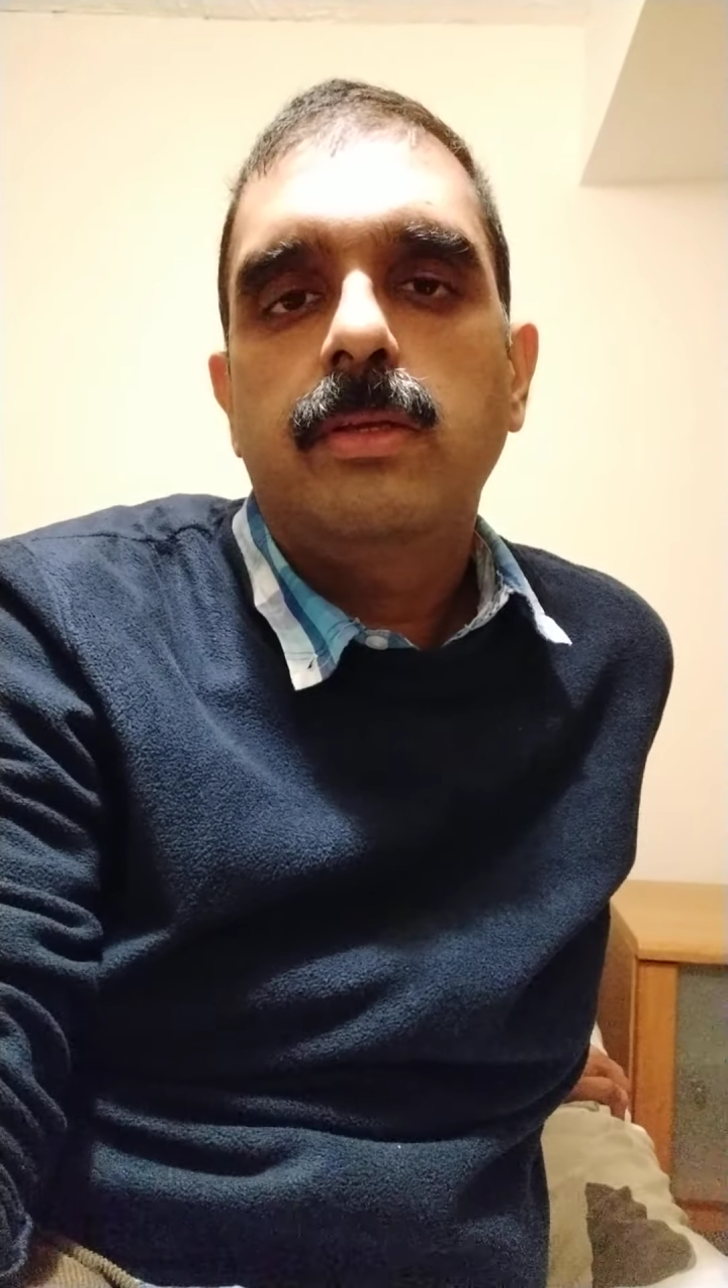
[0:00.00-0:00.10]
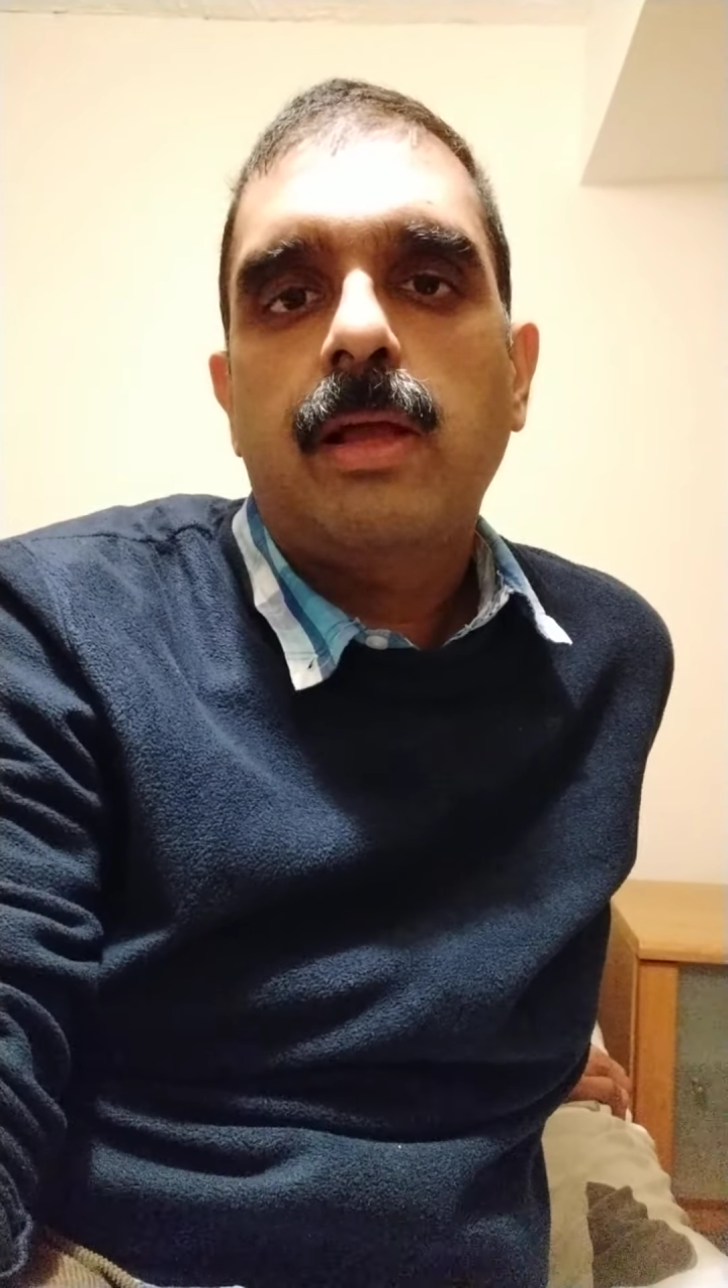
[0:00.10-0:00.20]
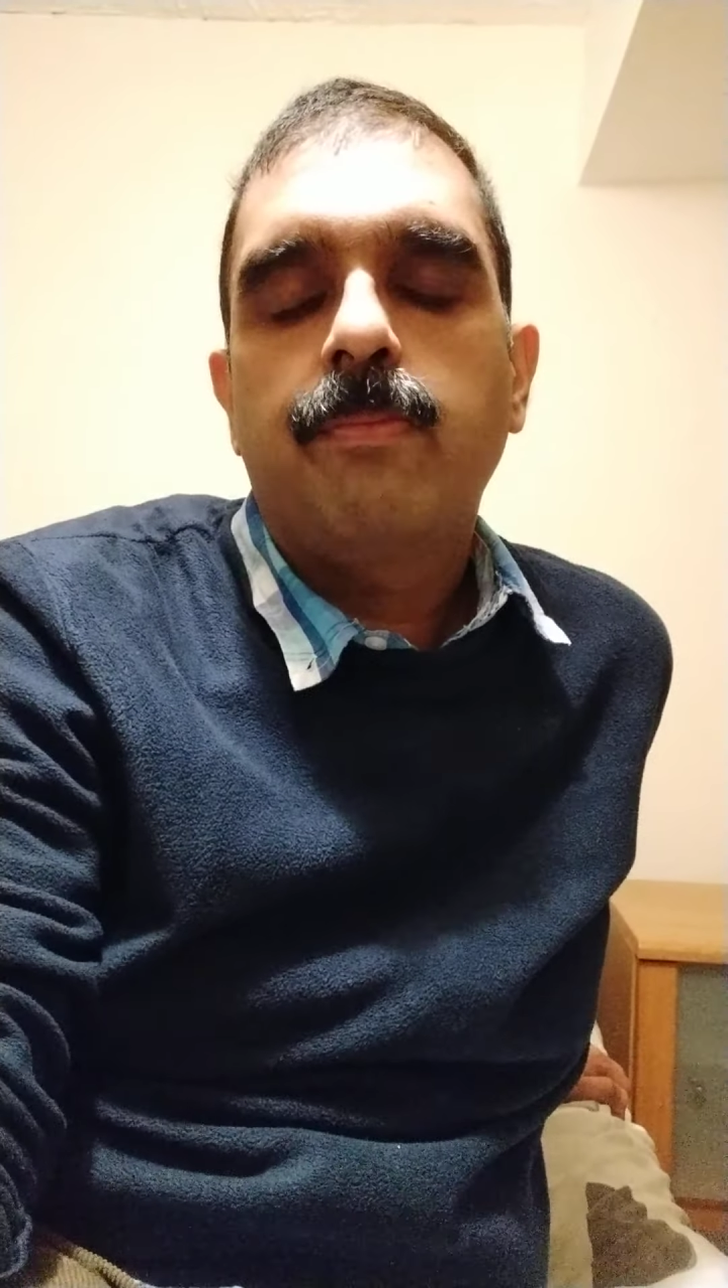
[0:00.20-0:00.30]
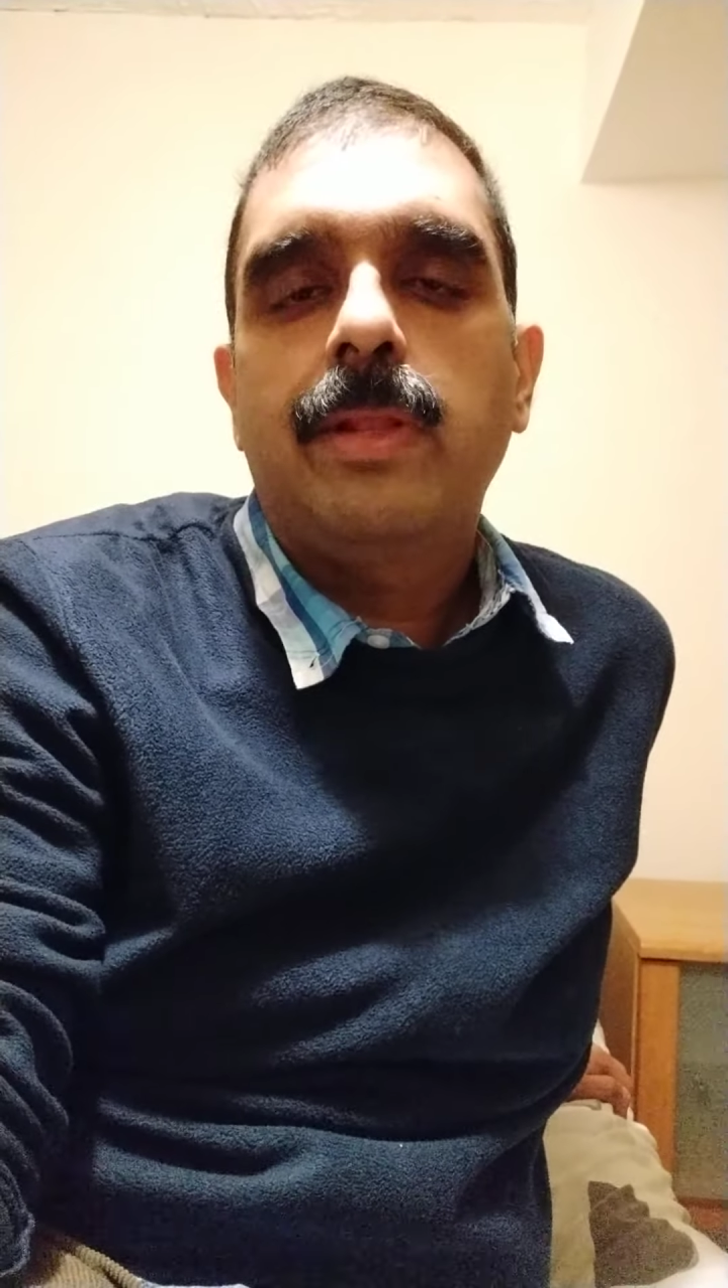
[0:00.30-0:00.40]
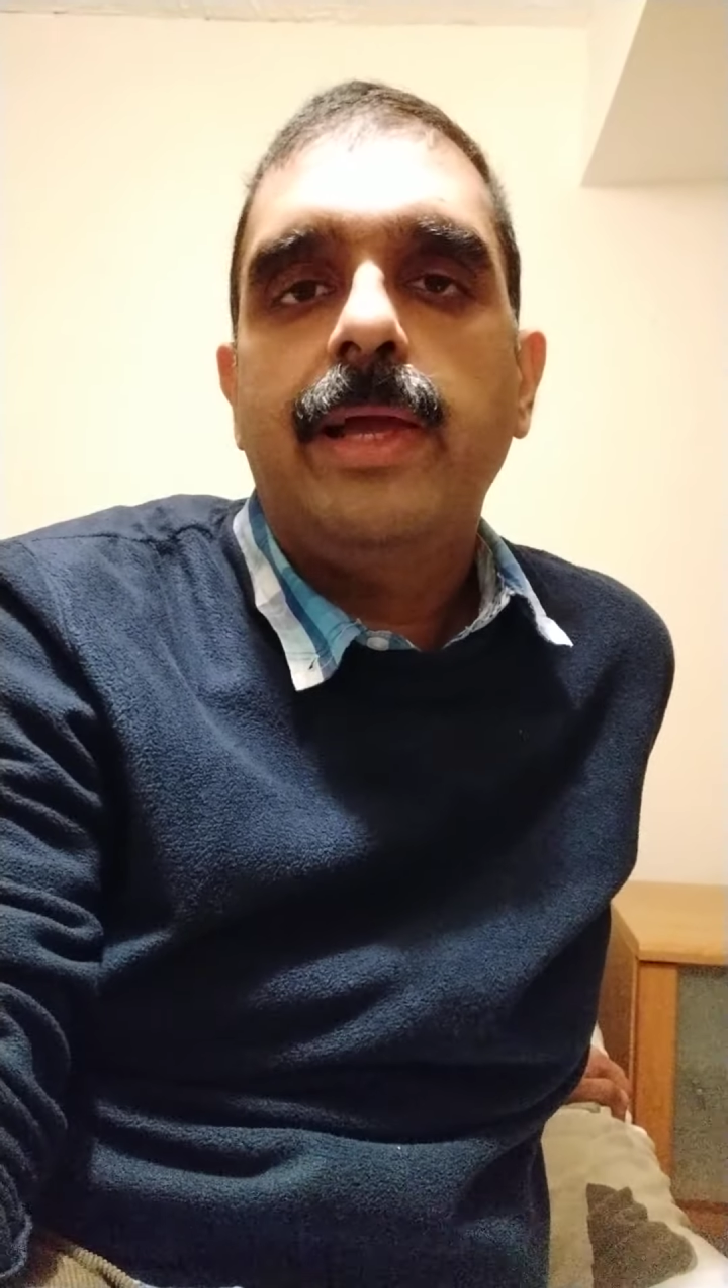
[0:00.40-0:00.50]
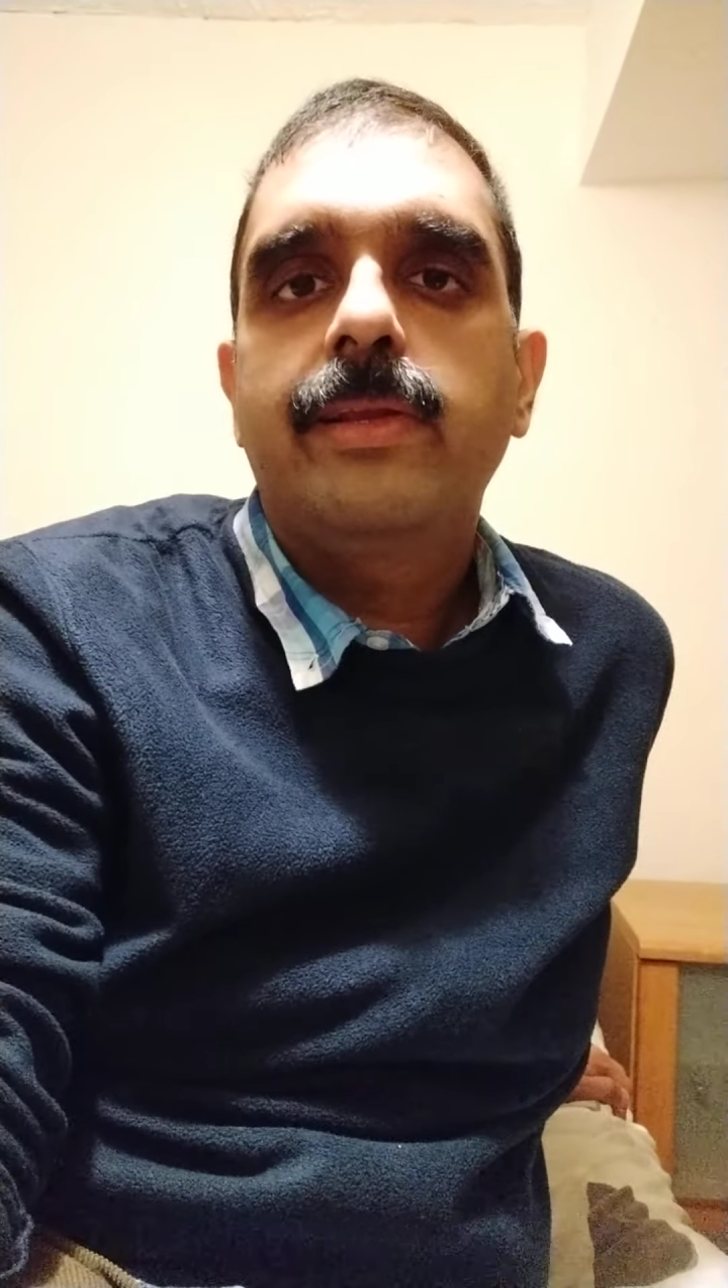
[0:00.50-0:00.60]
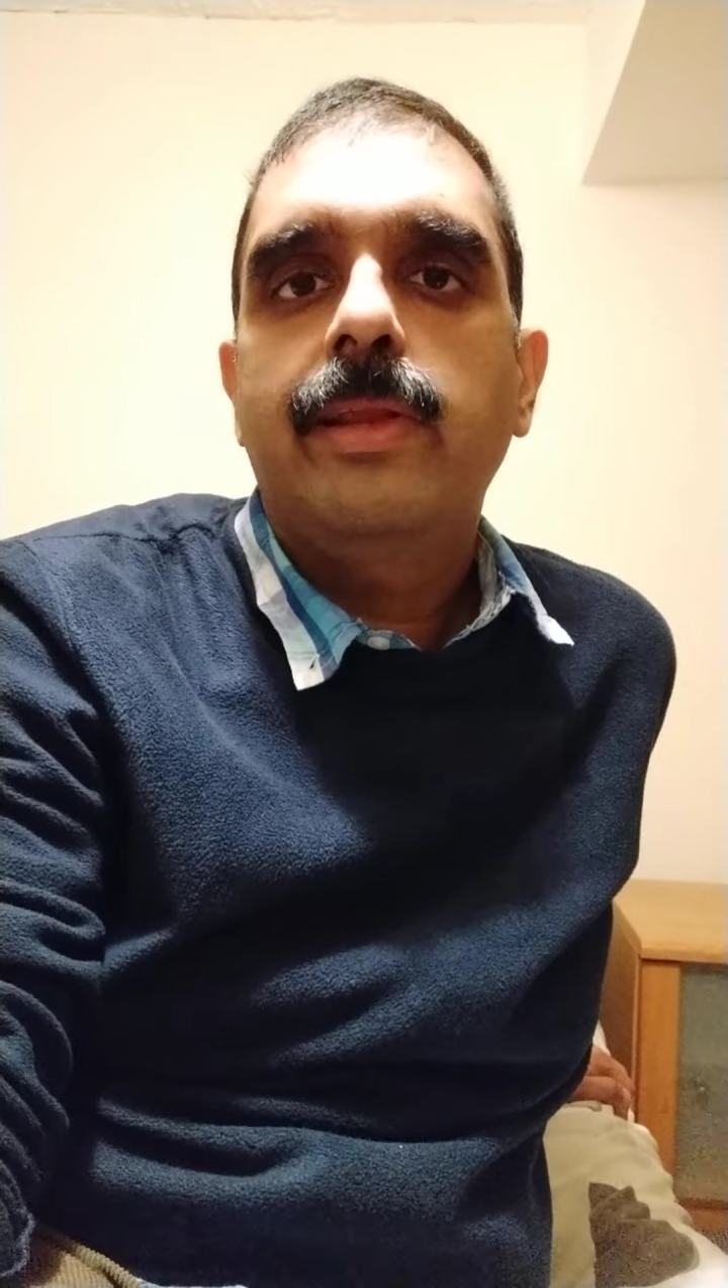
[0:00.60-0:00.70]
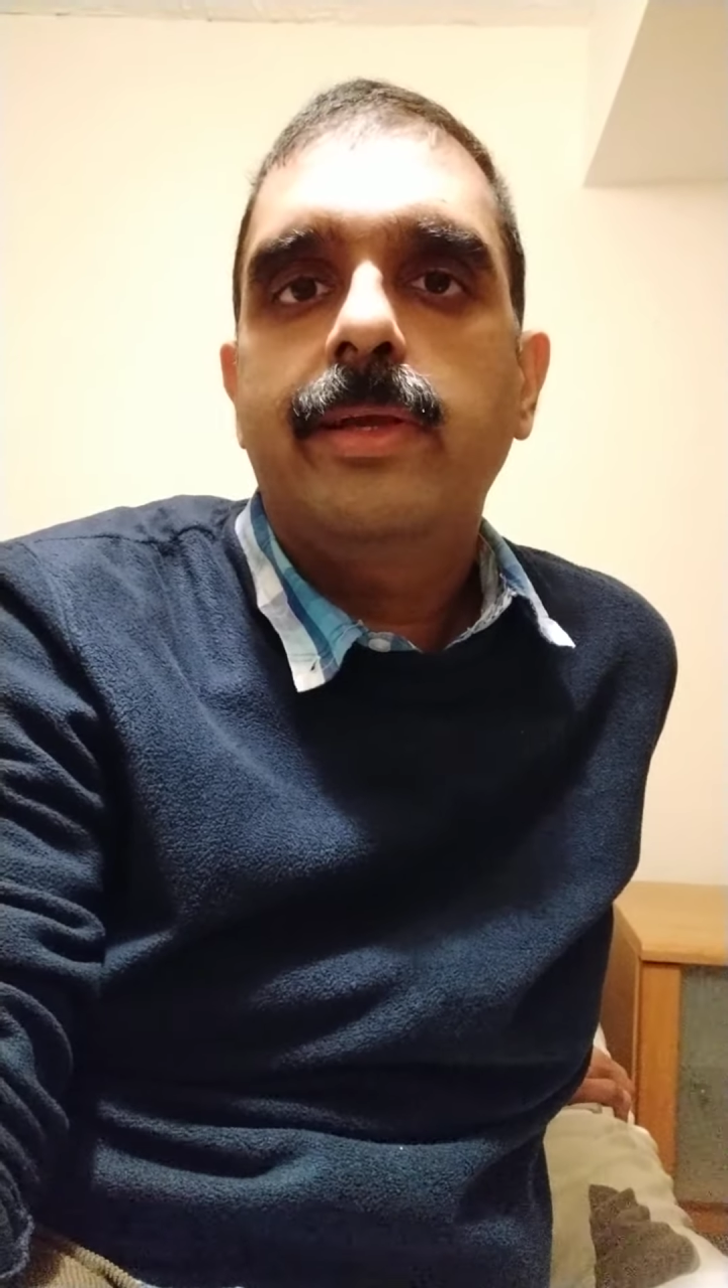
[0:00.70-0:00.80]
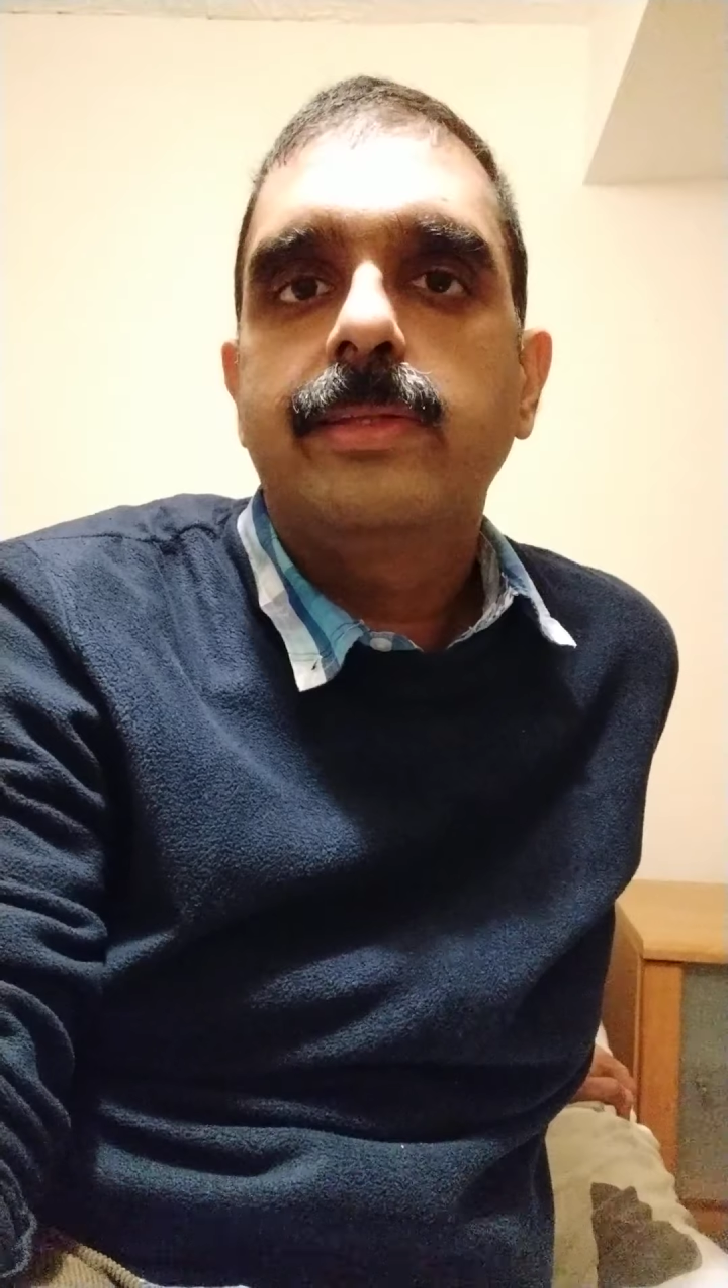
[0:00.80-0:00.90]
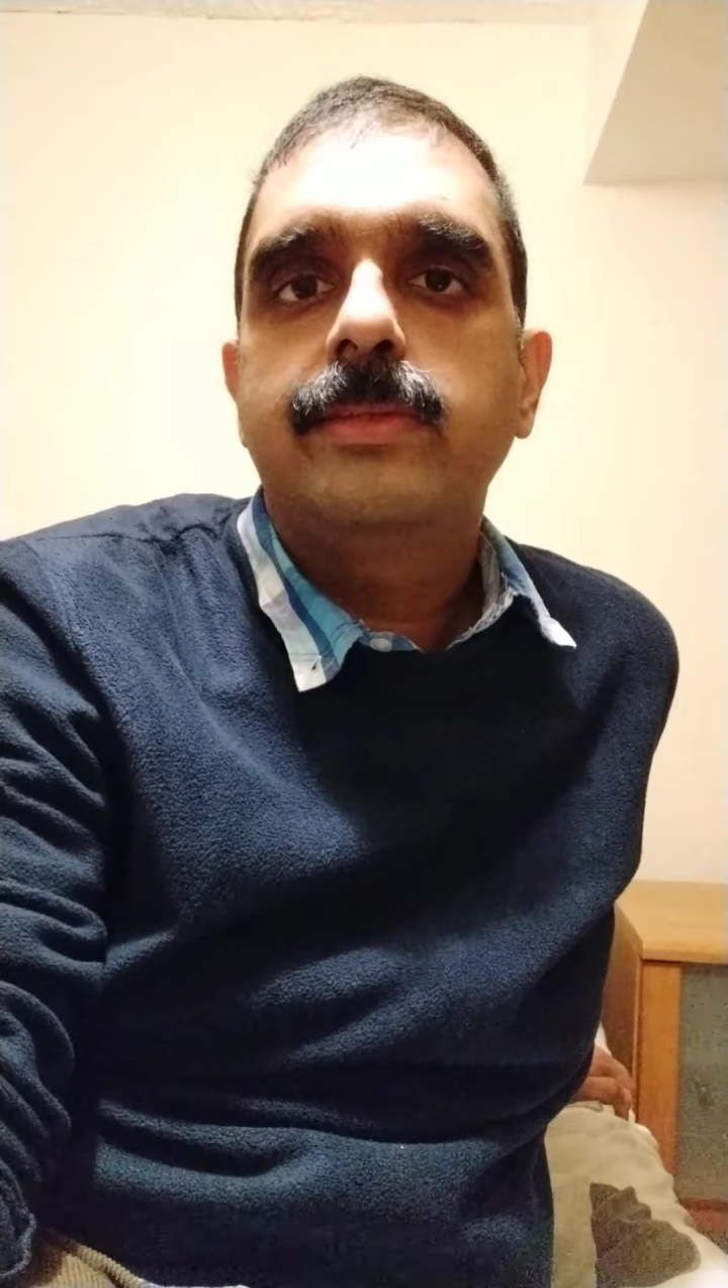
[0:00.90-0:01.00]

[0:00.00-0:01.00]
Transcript: applied clinical